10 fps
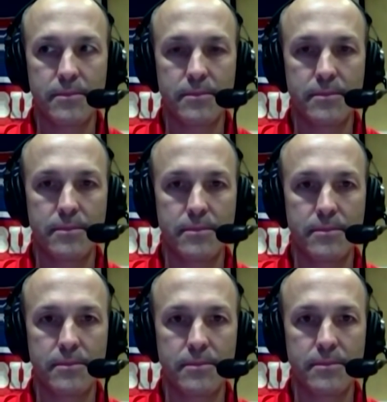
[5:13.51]

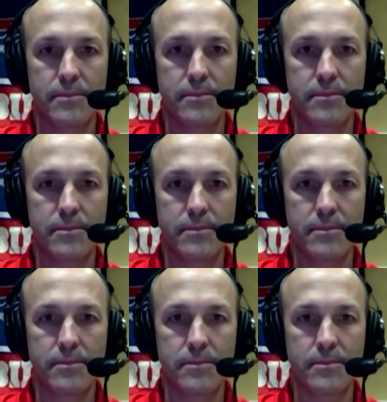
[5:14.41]

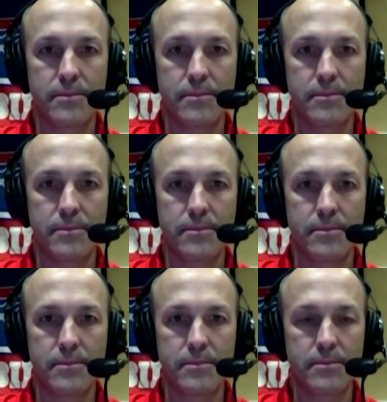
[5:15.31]

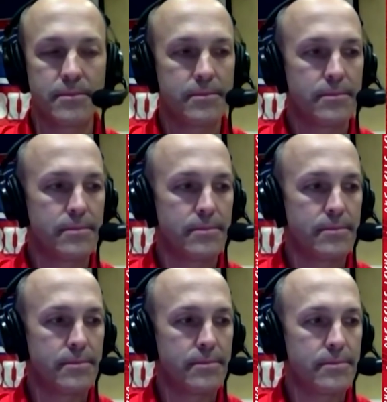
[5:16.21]

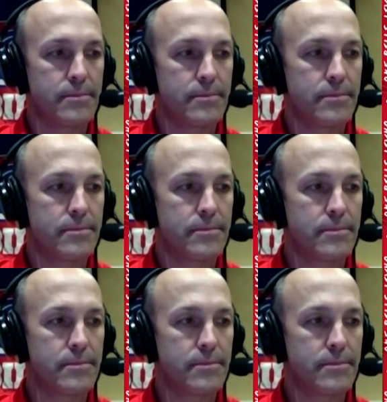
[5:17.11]

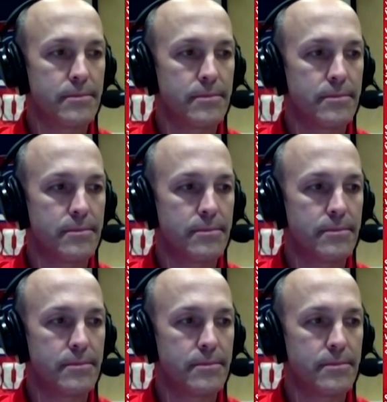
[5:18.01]

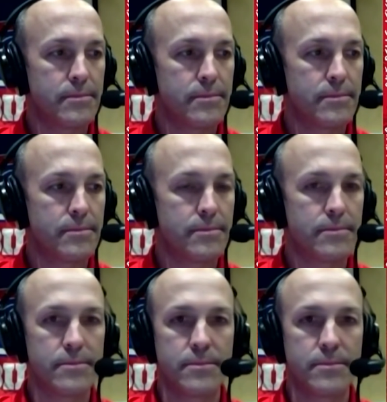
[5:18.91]
(silent)